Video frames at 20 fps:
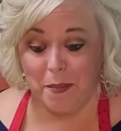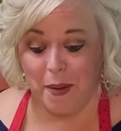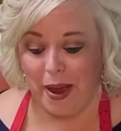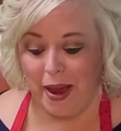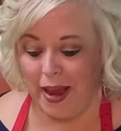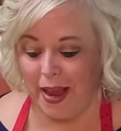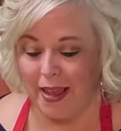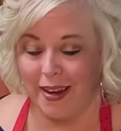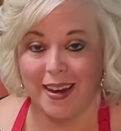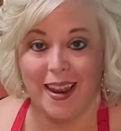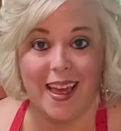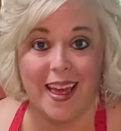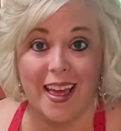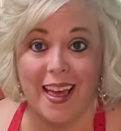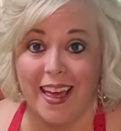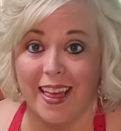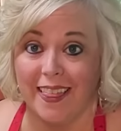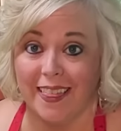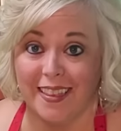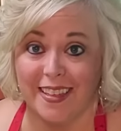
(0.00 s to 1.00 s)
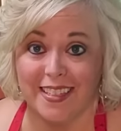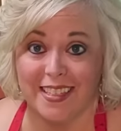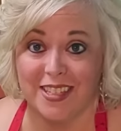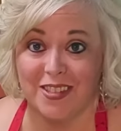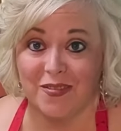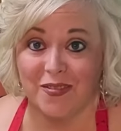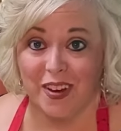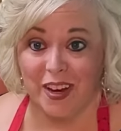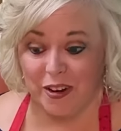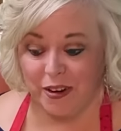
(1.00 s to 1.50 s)
pan, this
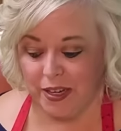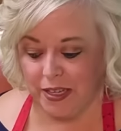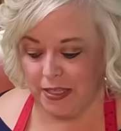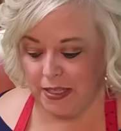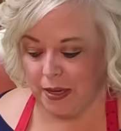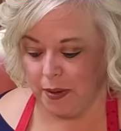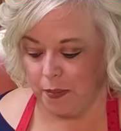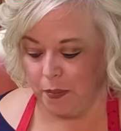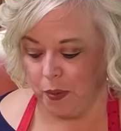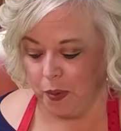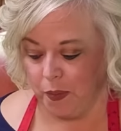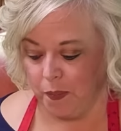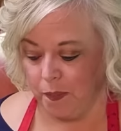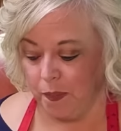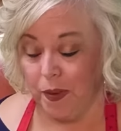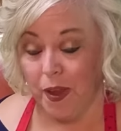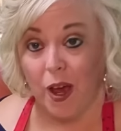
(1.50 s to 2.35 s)
is very simple.